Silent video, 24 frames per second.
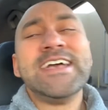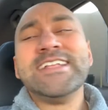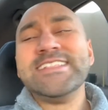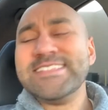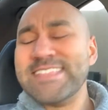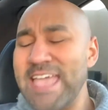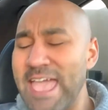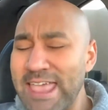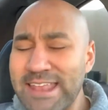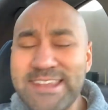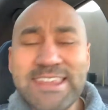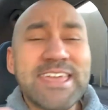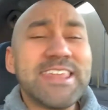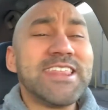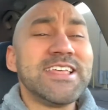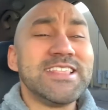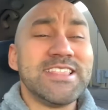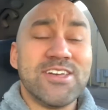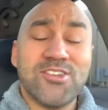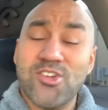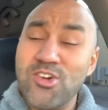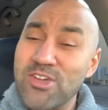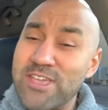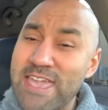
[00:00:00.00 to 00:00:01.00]
they did a
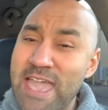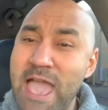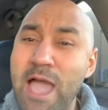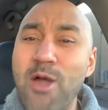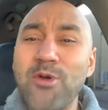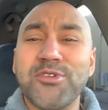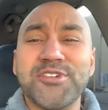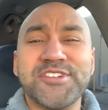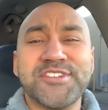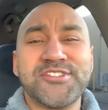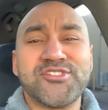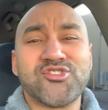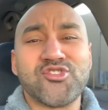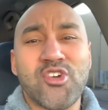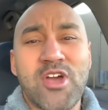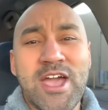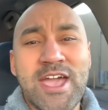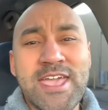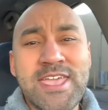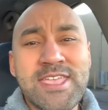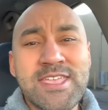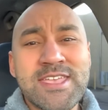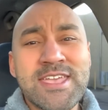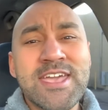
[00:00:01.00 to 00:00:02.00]
little
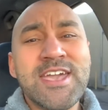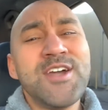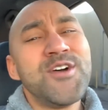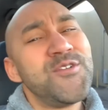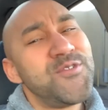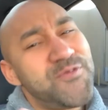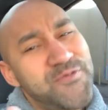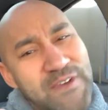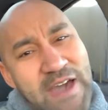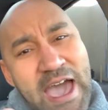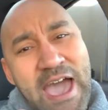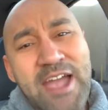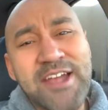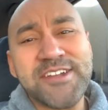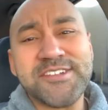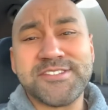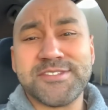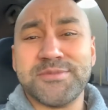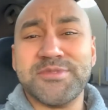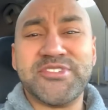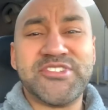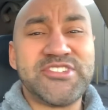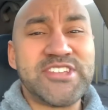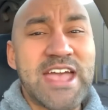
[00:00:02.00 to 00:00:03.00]
counter-strike, firing
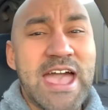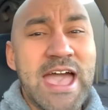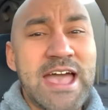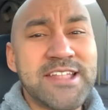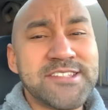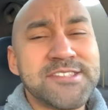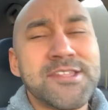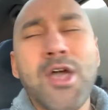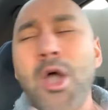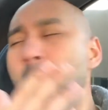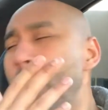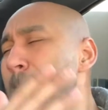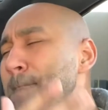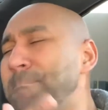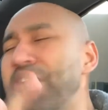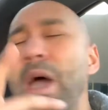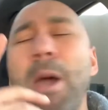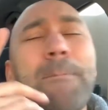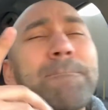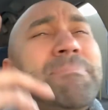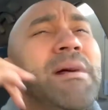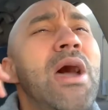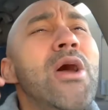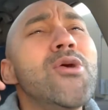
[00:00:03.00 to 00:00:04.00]
some shots,
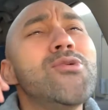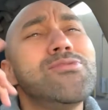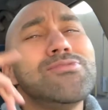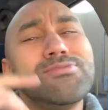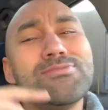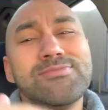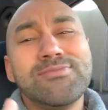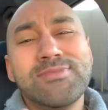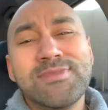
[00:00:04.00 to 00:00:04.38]
boop, boop,